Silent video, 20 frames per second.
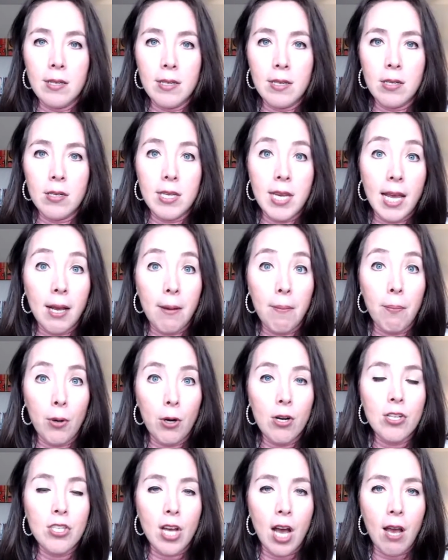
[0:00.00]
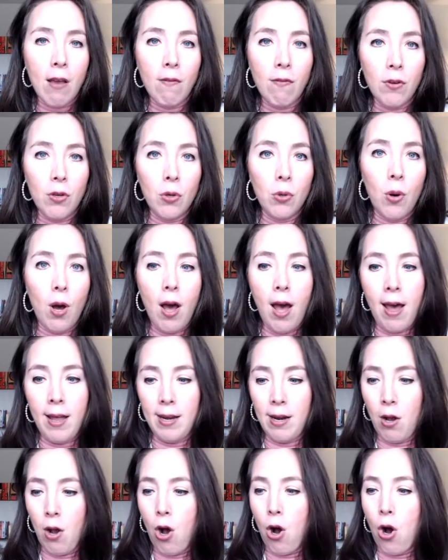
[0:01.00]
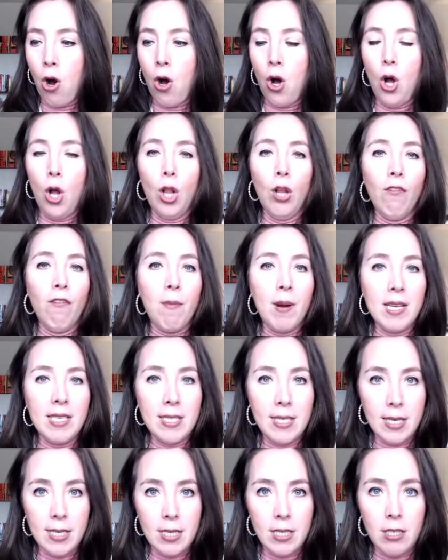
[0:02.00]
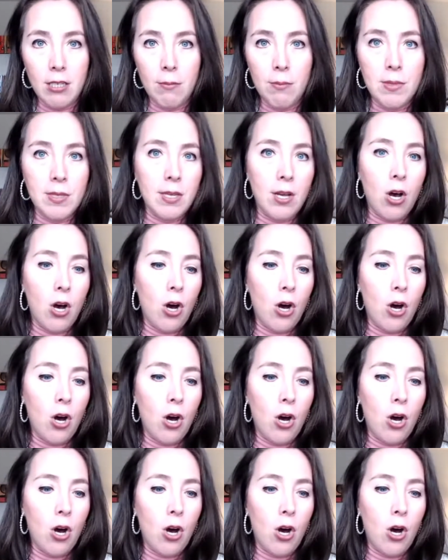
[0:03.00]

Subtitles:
take a bird's eye view at all of my systems,